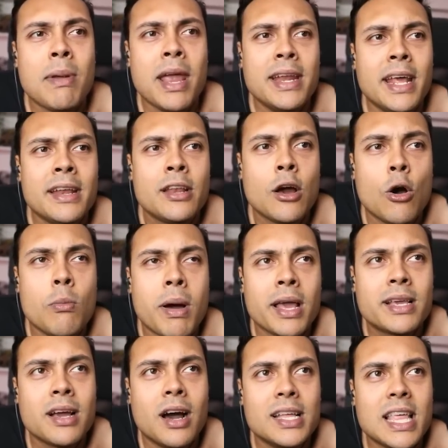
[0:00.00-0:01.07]
made it. Oh my
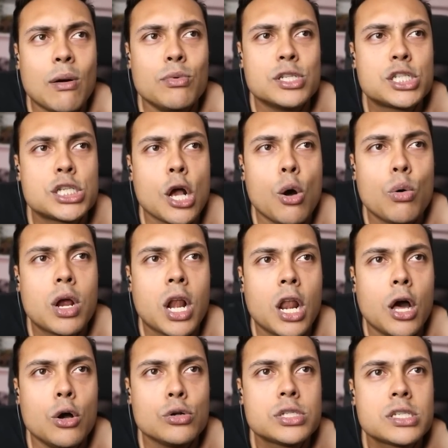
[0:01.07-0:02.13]
god, that was so
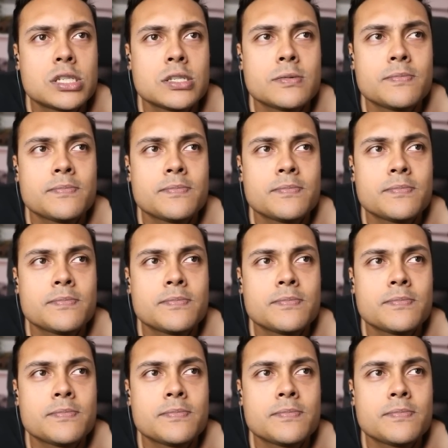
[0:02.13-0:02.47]
close.